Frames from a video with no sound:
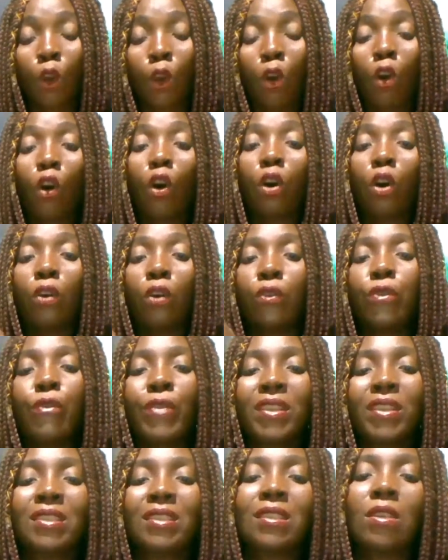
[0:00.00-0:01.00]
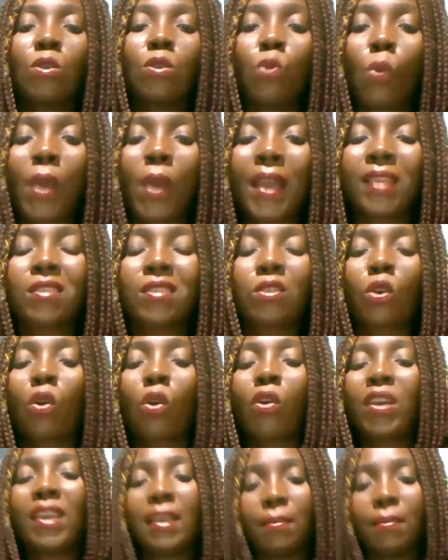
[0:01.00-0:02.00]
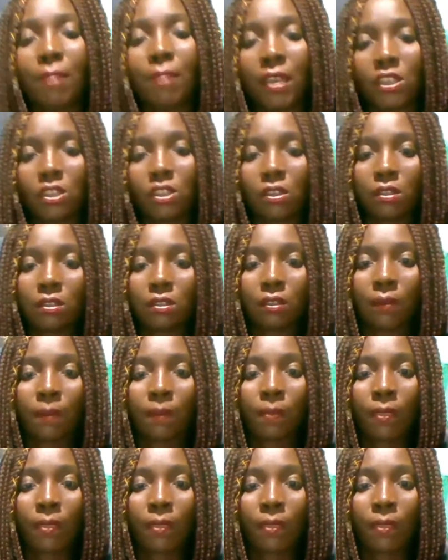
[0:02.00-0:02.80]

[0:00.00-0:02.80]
or written words, or images.